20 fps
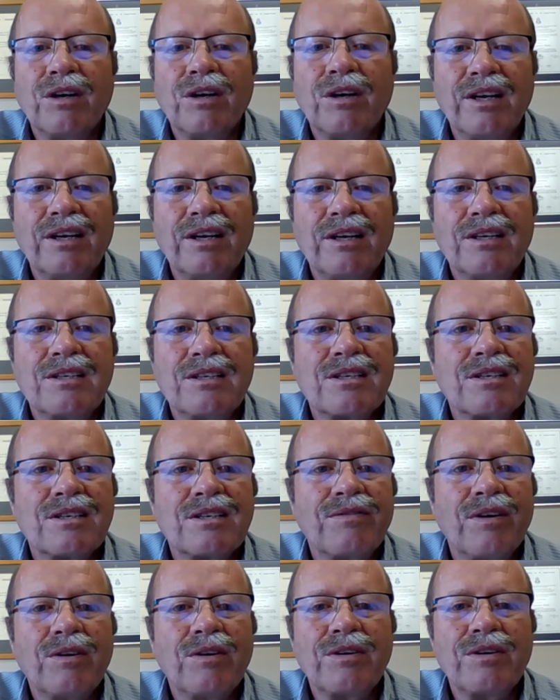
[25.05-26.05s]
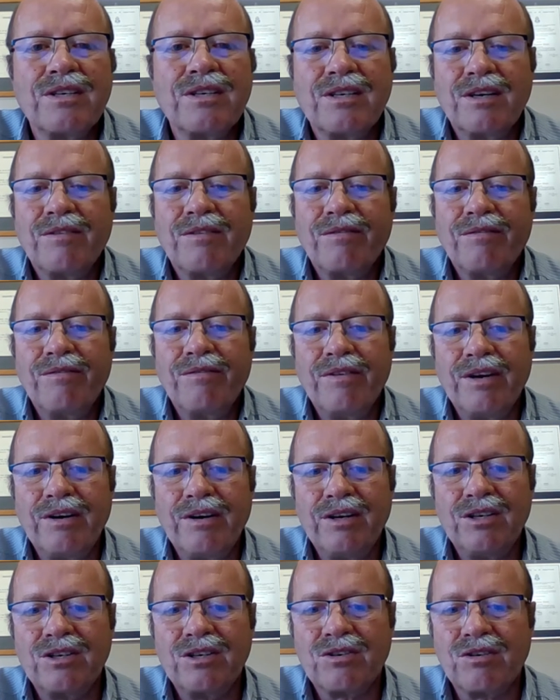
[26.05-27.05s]
colleagues focusing
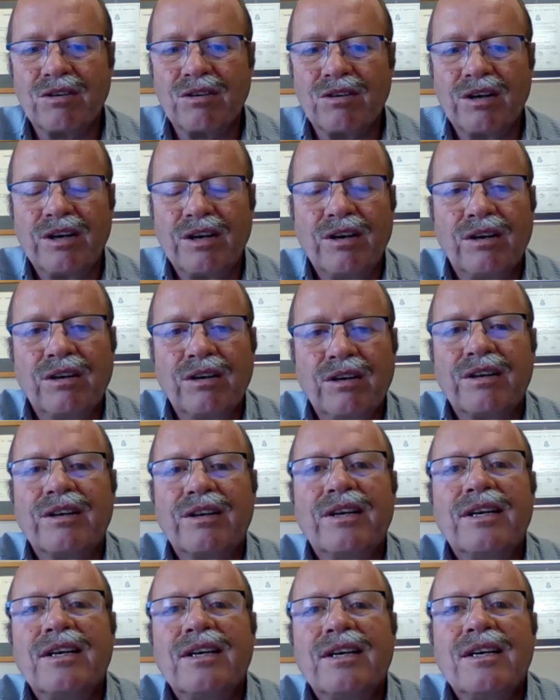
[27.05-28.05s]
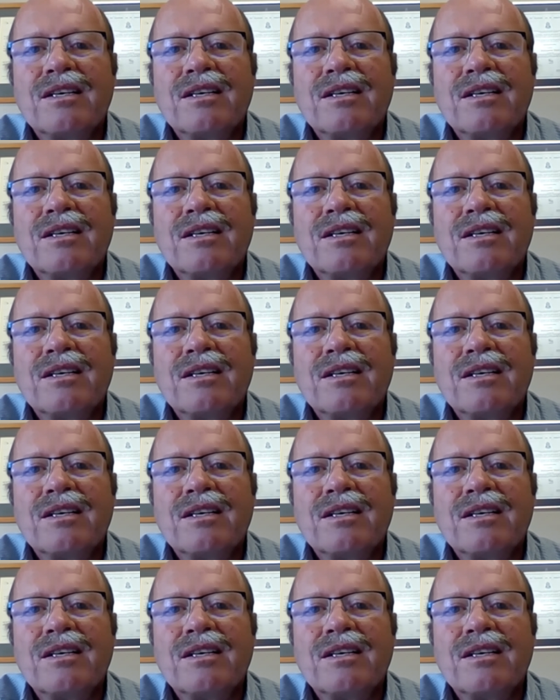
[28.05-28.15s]
very strongly on